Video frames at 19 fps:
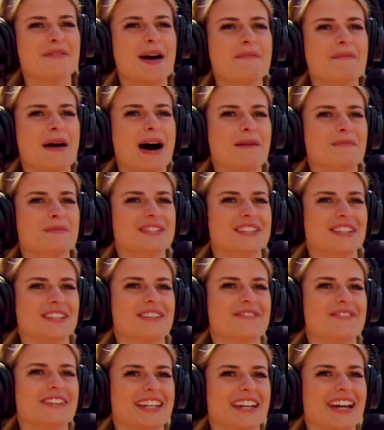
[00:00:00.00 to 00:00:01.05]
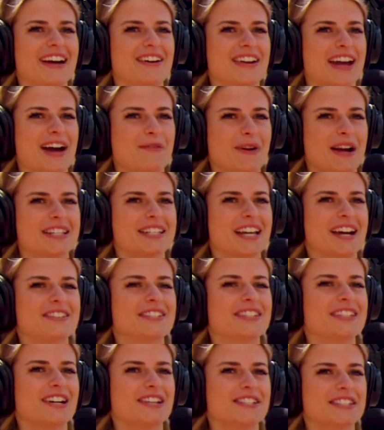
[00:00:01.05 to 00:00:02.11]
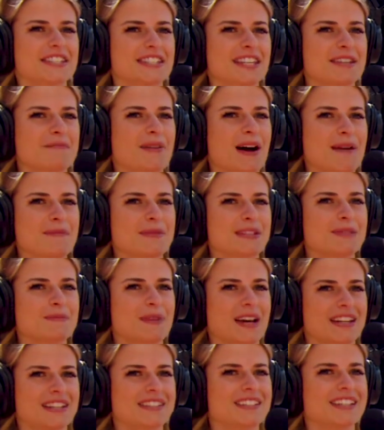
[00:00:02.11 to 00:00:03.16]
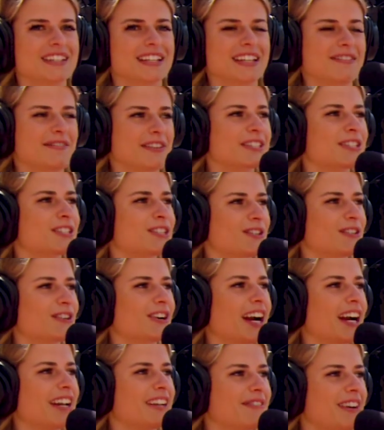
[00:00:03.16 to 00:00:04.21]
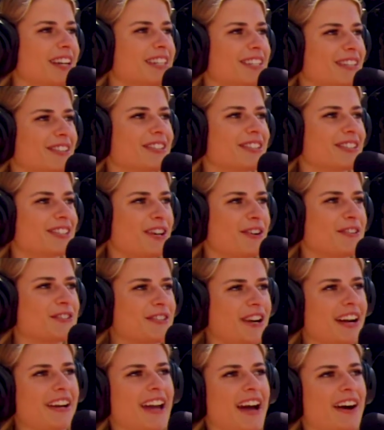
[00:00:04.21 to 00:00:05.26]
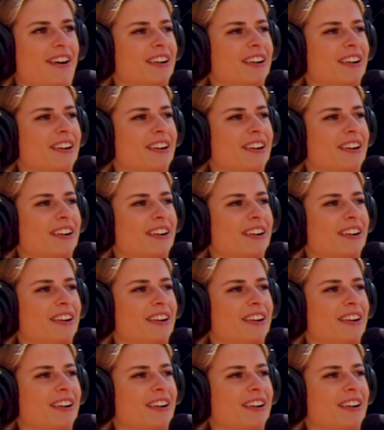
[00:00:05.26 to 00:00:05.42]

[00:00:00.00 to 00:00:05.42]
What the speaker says: mom was in the video, and I went downstairs and said, "Mom, this man is going to give us $2,000 if I tickle your toes right now."